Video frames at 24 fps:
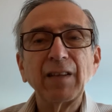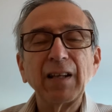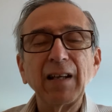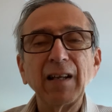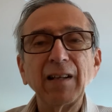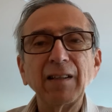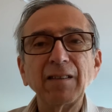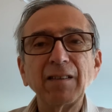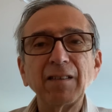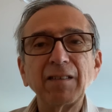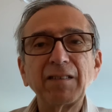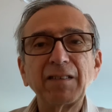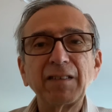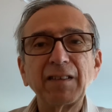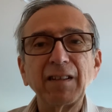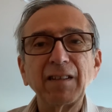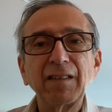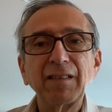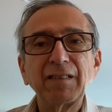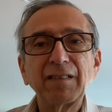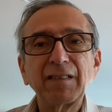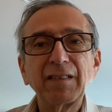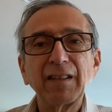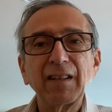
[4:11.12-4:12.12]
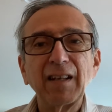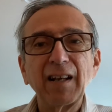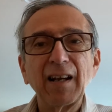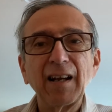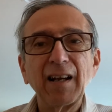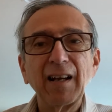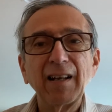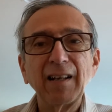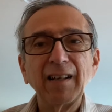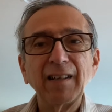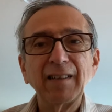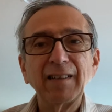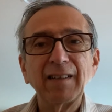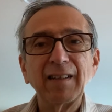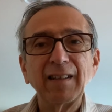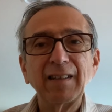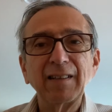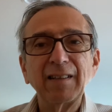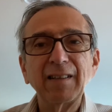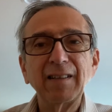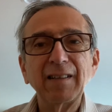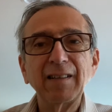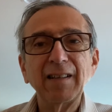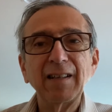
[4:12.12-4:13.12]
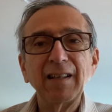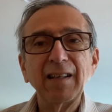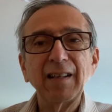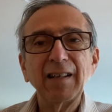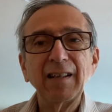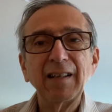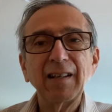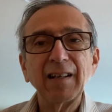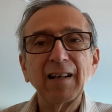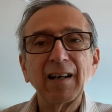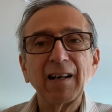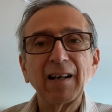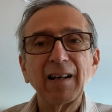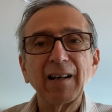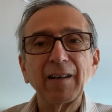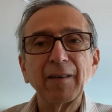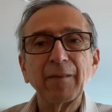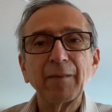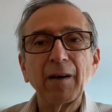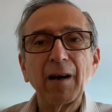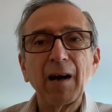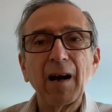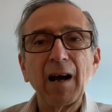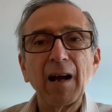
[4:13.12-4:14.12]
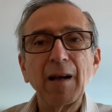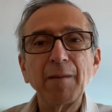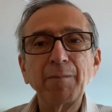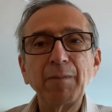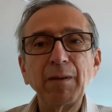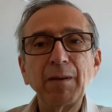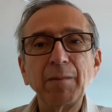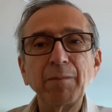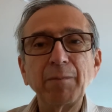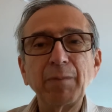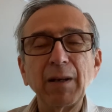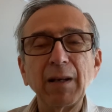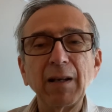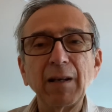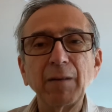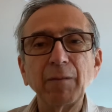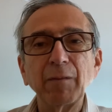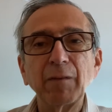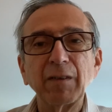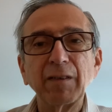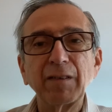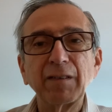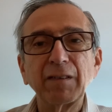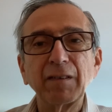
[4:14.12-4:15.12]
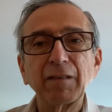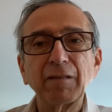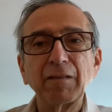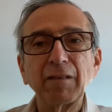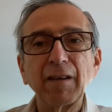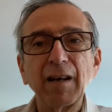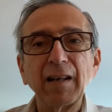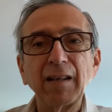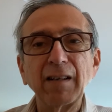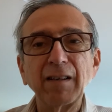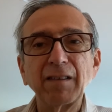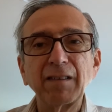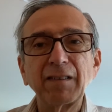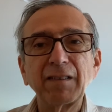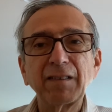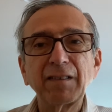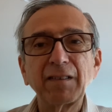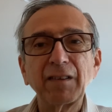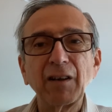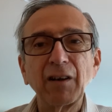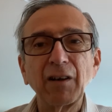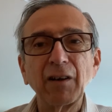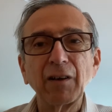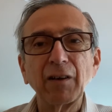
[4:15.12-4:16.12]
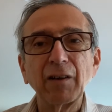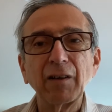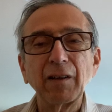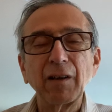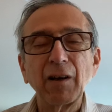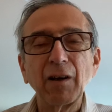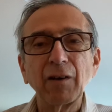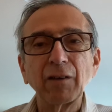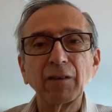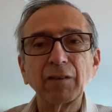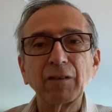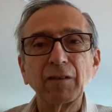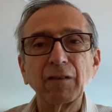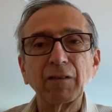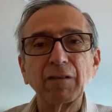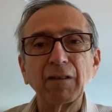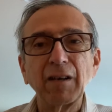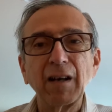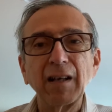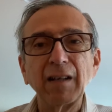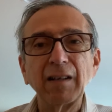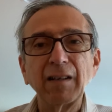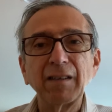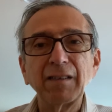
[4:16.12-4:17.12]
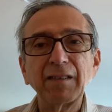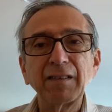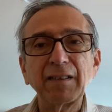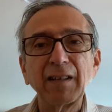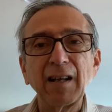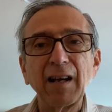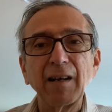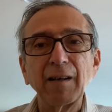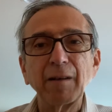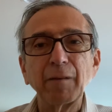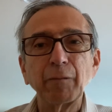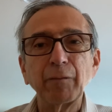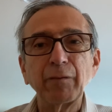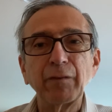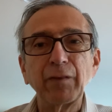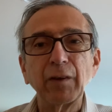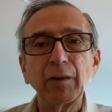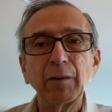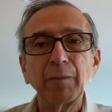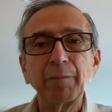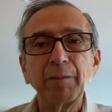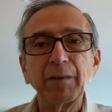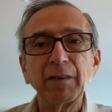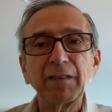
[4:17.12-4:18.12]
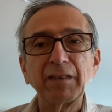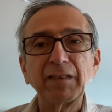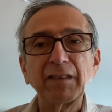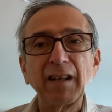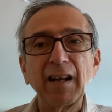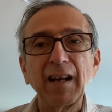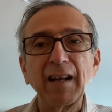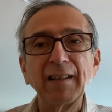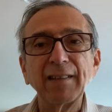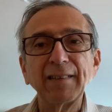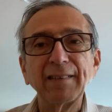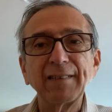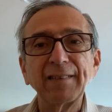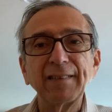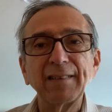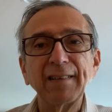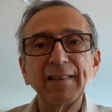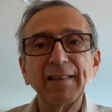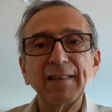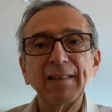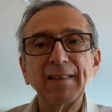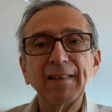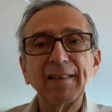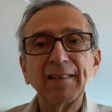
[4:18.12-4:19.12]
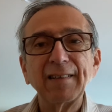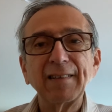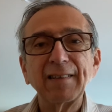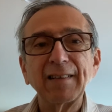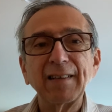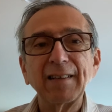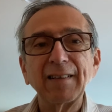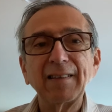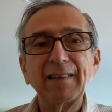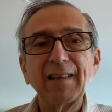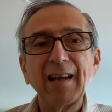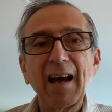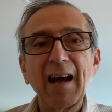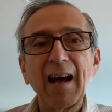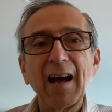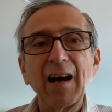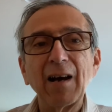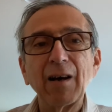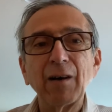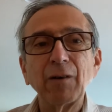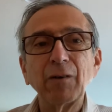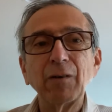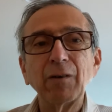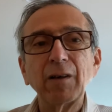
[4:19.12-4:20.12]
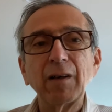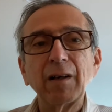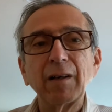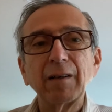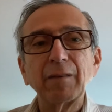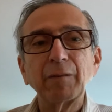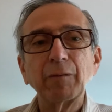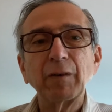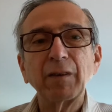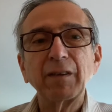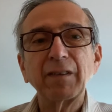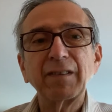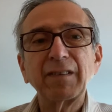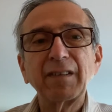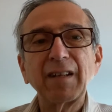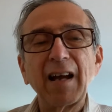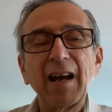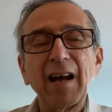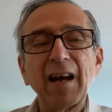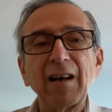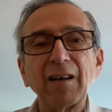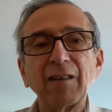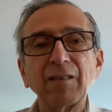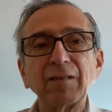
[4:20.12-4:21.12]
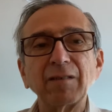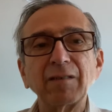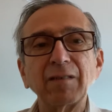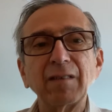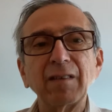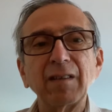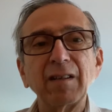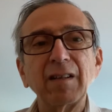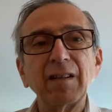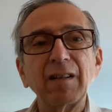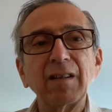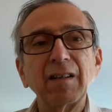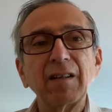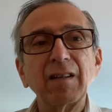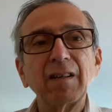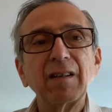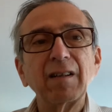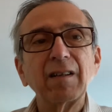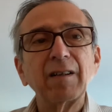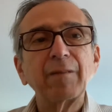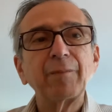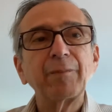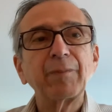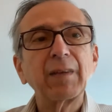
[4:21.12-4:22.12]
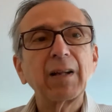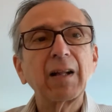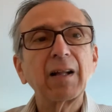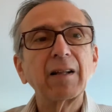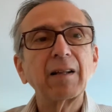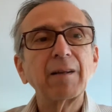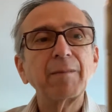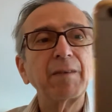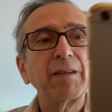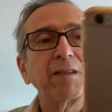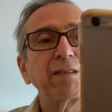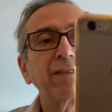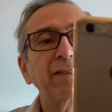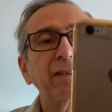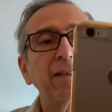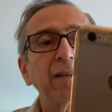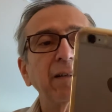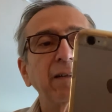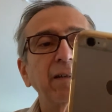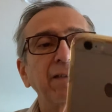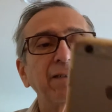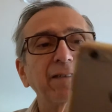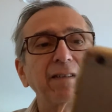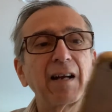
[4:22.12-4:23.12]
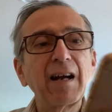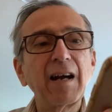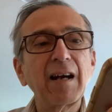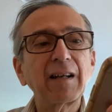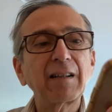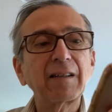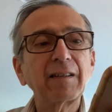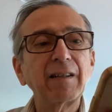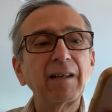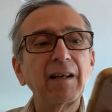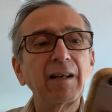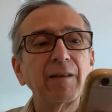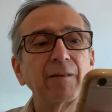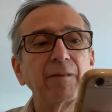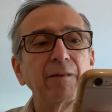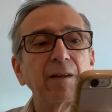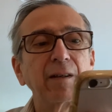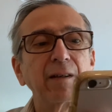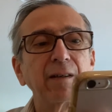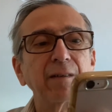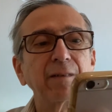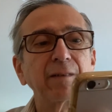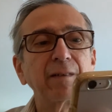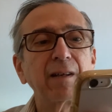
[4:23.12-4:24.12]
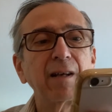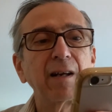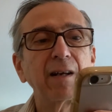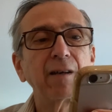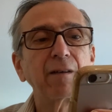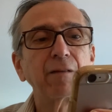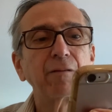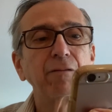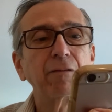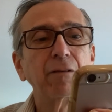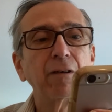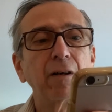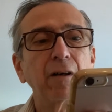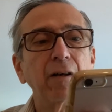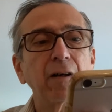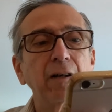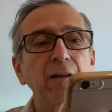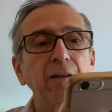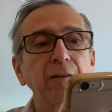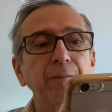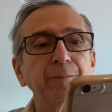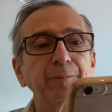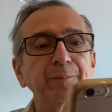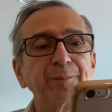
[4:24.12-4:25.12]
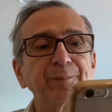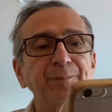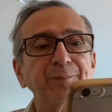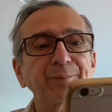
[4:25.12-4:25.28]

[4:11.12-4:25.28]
indices today, the IBB was the greatest, hurt the greatest, down a full percent. The Dow was down, let me see exactly, I don't want to get it wrong.